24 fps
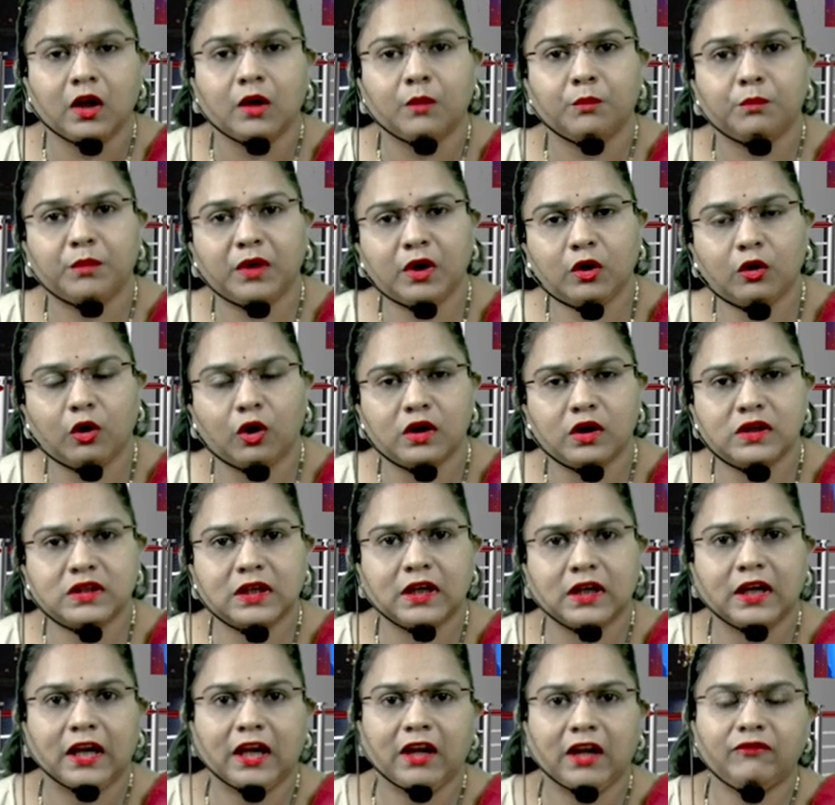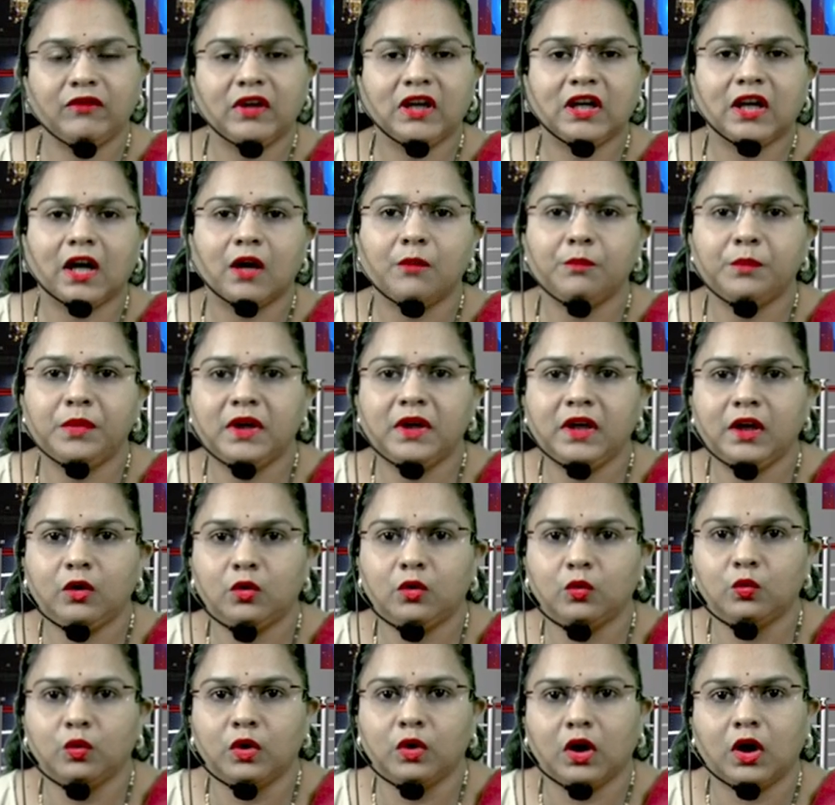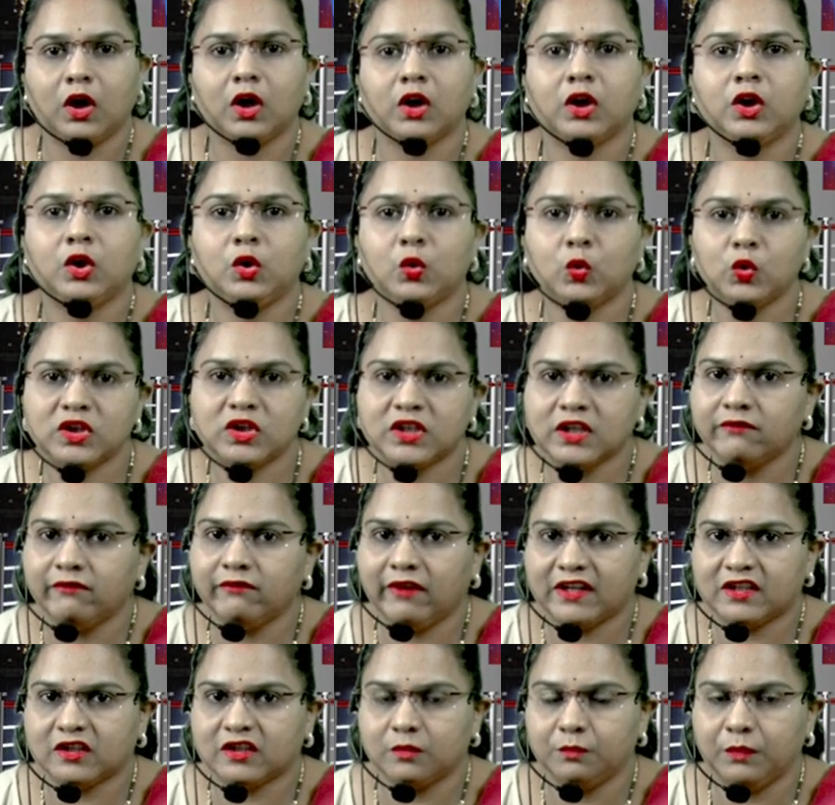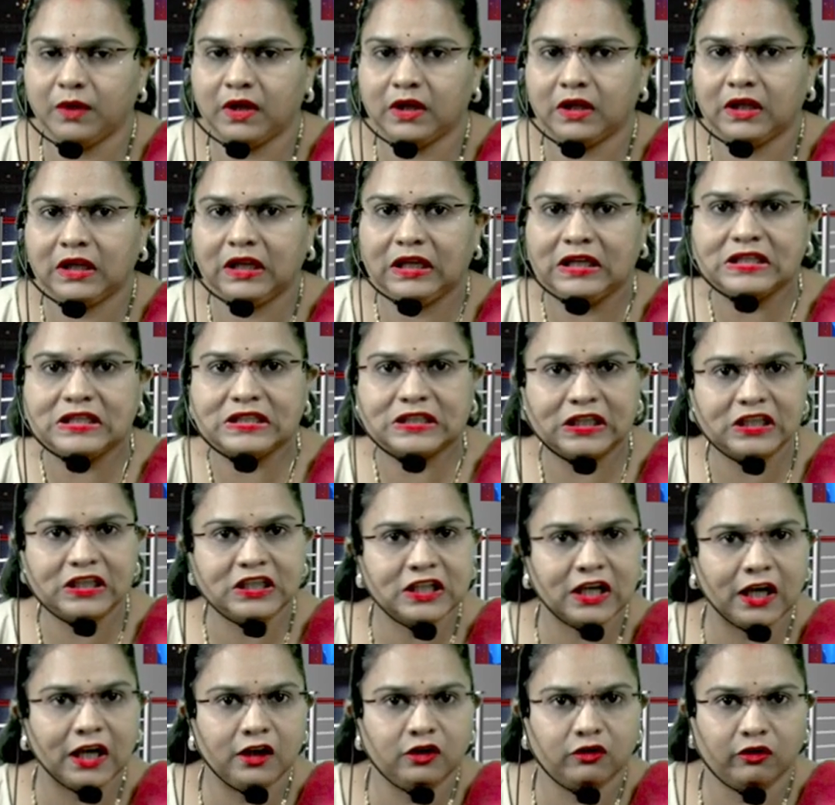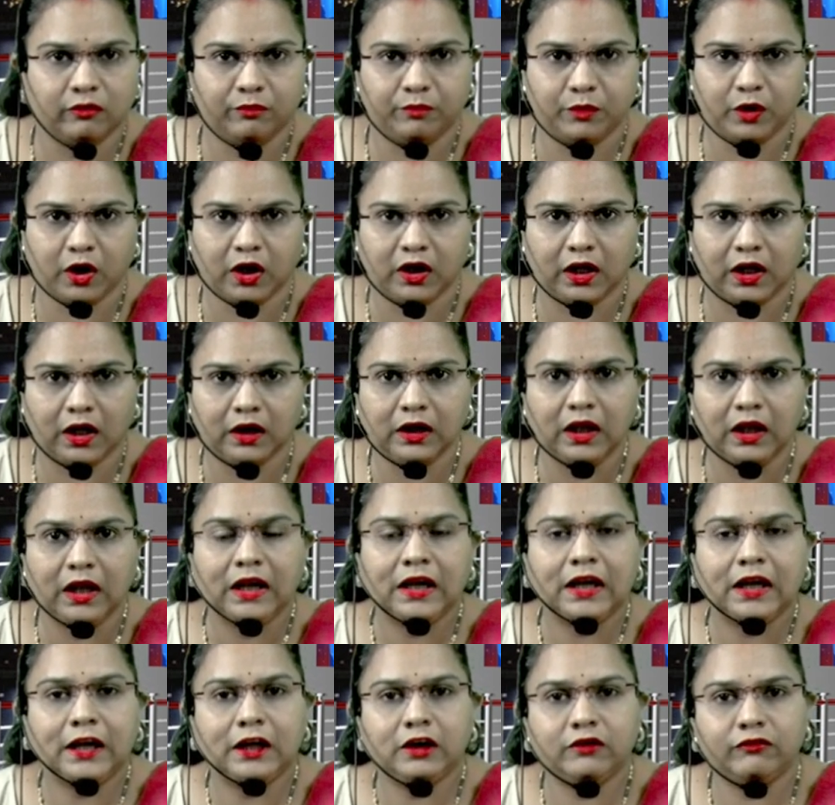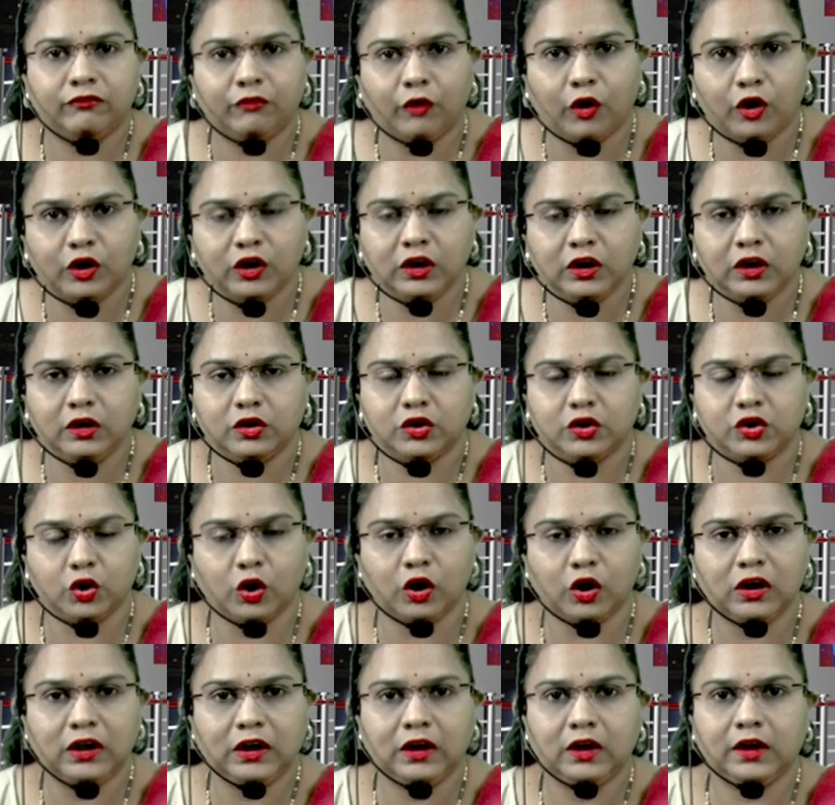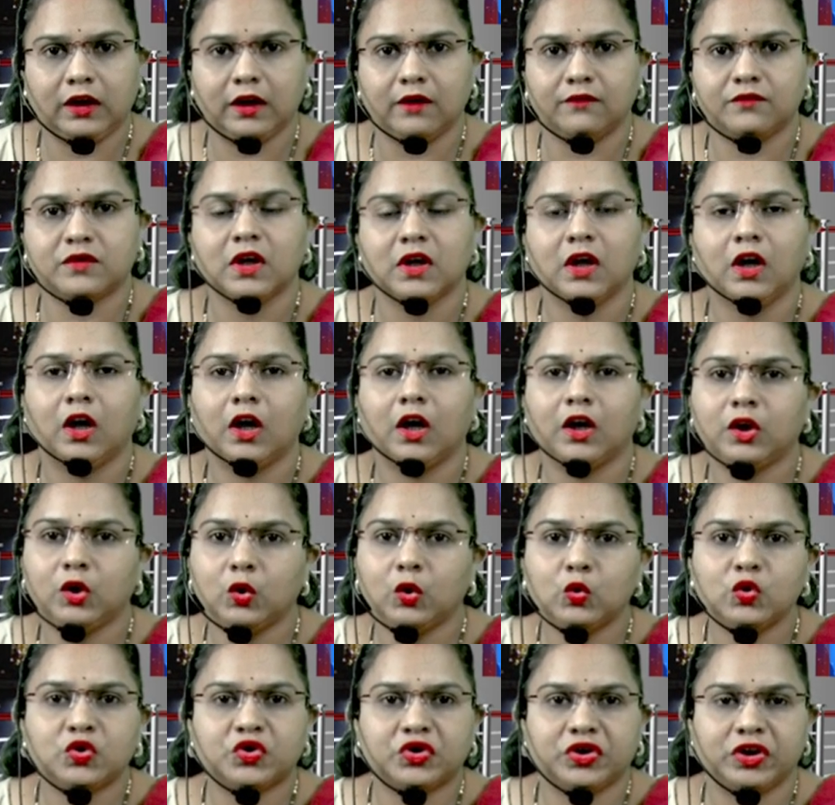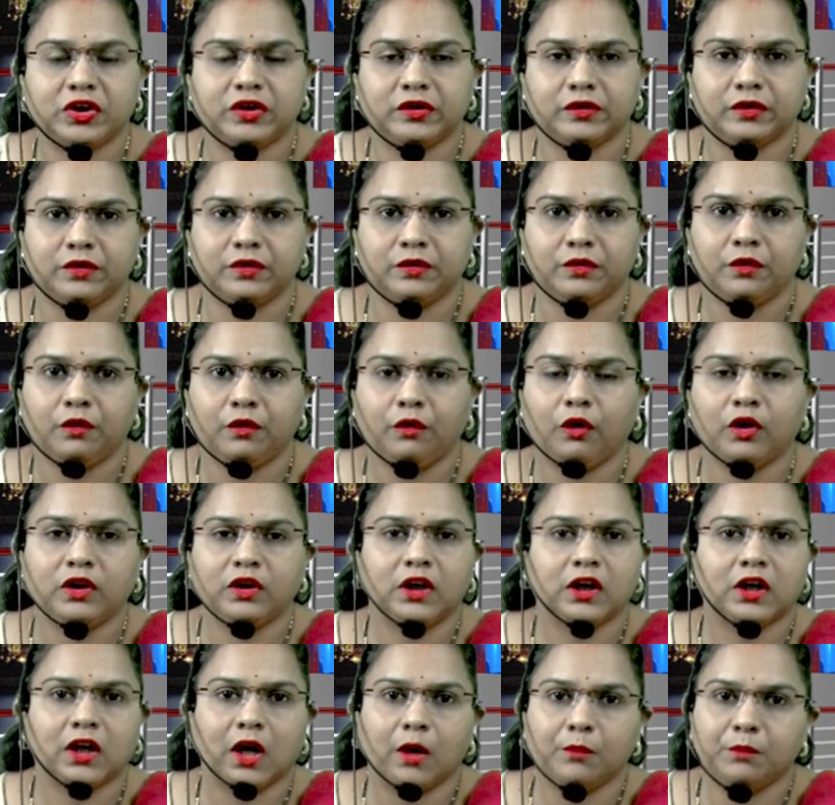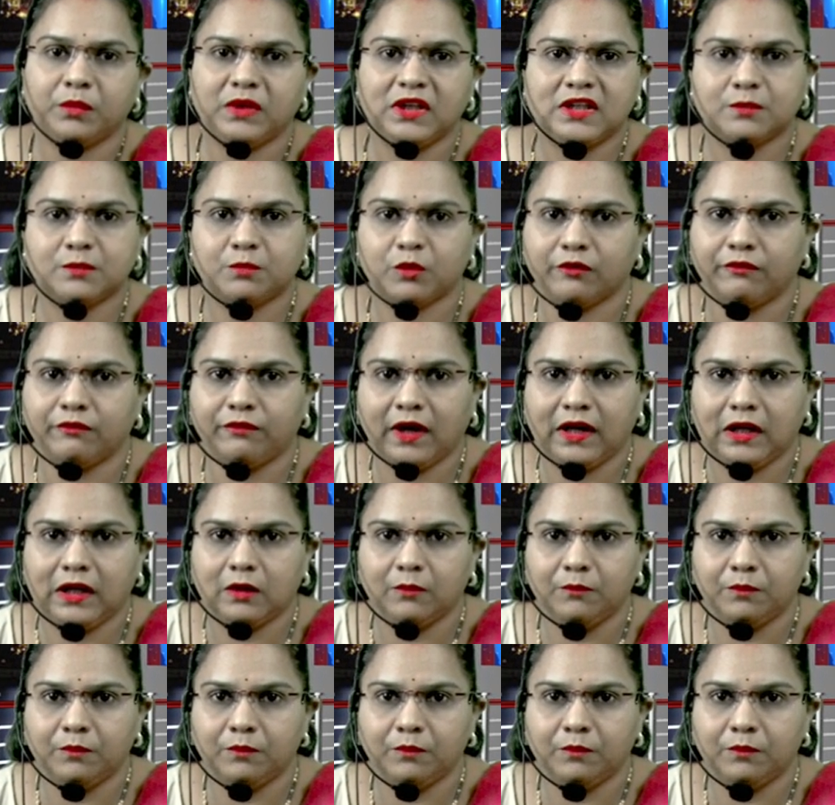Because if the company do a huge investment in such kind of product, it for surely gives a huge return on the company's profile.